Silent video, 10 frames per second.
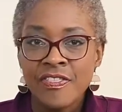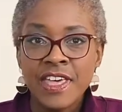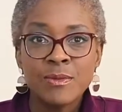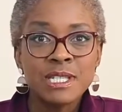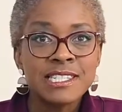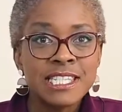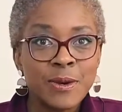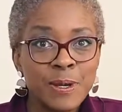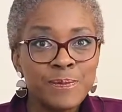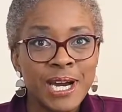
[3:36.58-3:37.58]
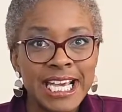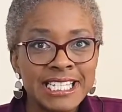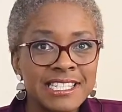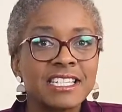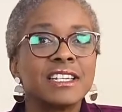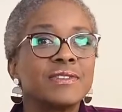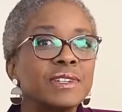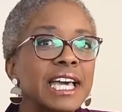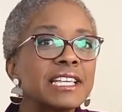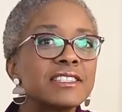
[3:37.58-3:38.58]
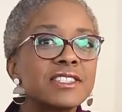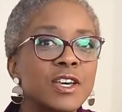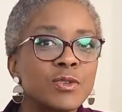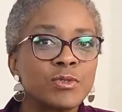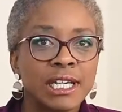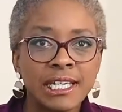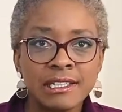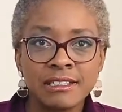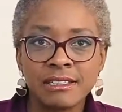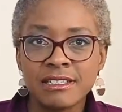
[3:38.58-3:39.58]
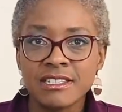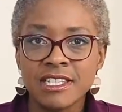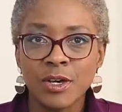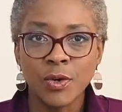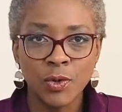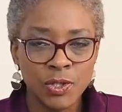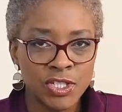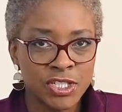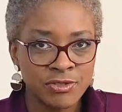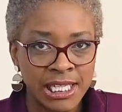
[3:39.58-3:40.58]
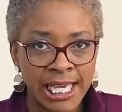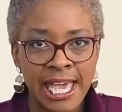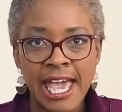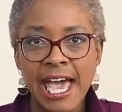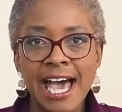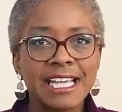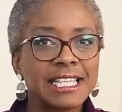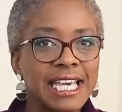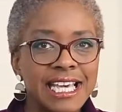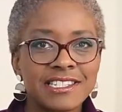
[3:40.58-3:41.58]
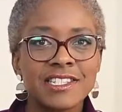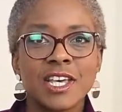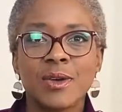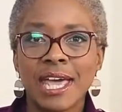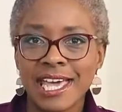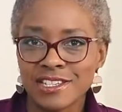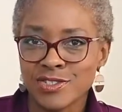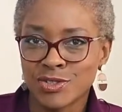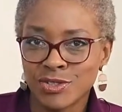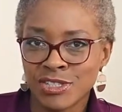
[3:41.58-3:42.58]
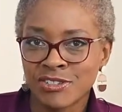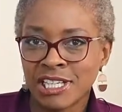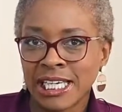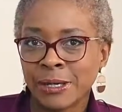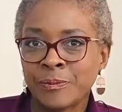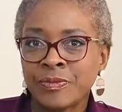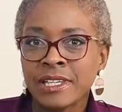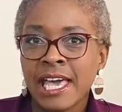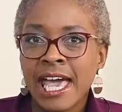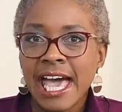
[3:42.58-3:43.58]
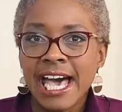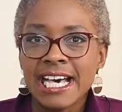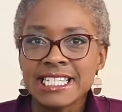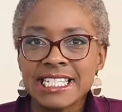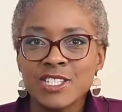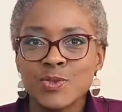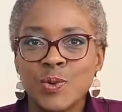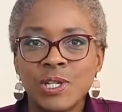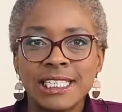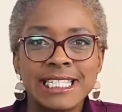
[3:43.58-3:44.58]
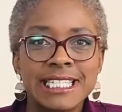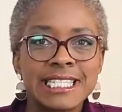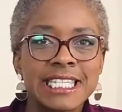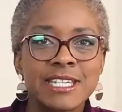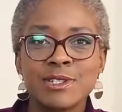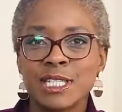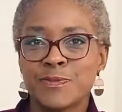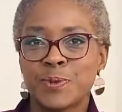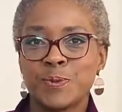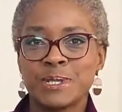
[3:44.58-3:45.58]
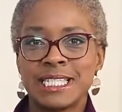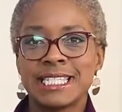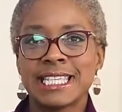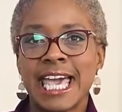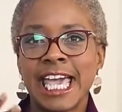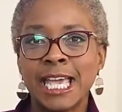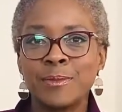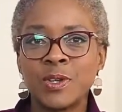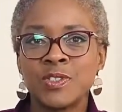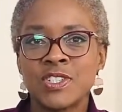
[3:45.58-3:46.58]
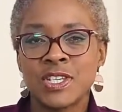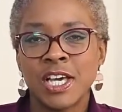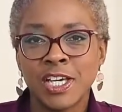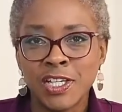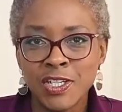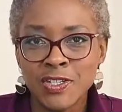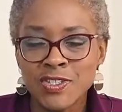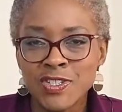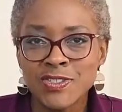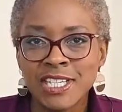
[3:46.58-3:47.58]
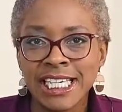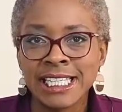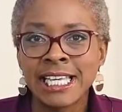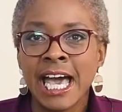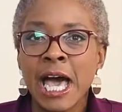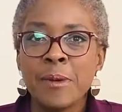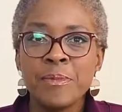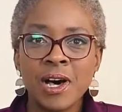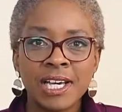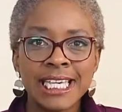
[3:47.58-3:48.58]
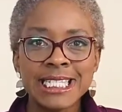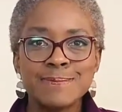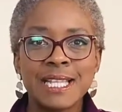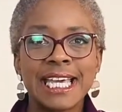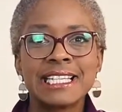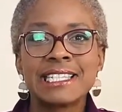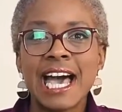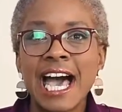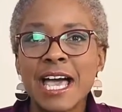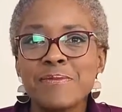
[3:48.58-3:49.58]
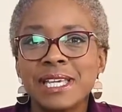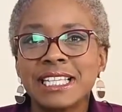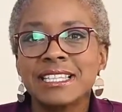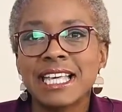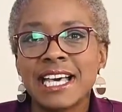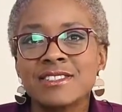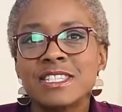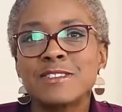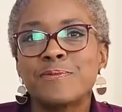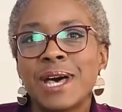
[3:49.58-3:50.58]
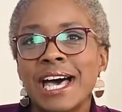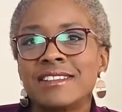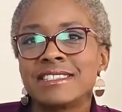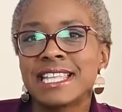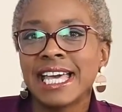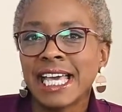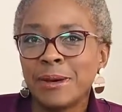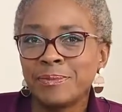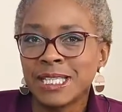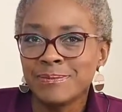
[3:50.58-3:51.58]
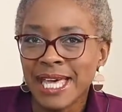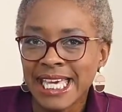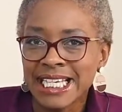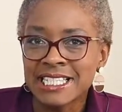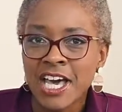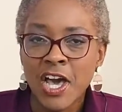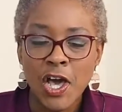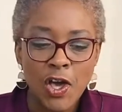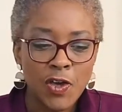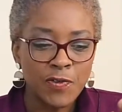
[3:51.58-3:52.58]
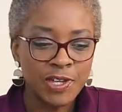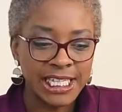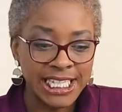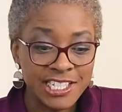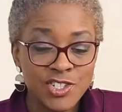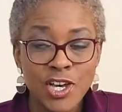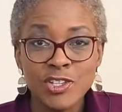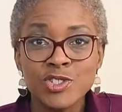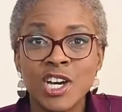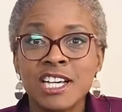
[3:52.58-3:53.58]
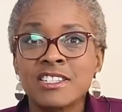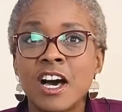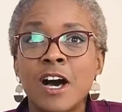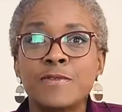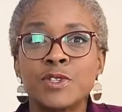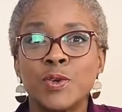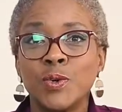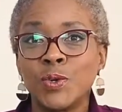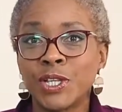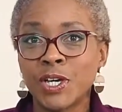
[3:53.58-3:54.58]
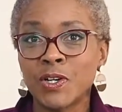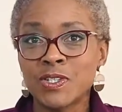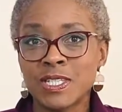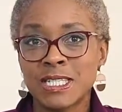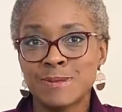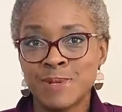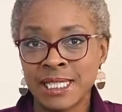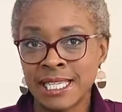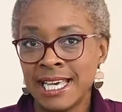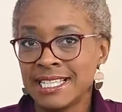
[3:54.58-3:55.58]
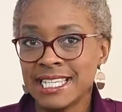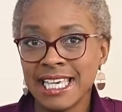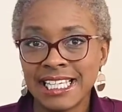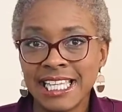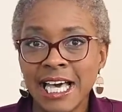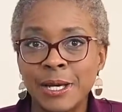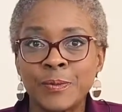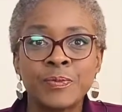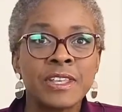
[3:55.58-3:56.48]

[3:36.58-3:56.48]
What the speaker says: They were so impressive, yet so real, so ordinary, and yet so extraordinary. As each one in a series of properties came onto a huge screen, Mark explained how many thousands of pounds their company made over each contract after all the costs has been taken out.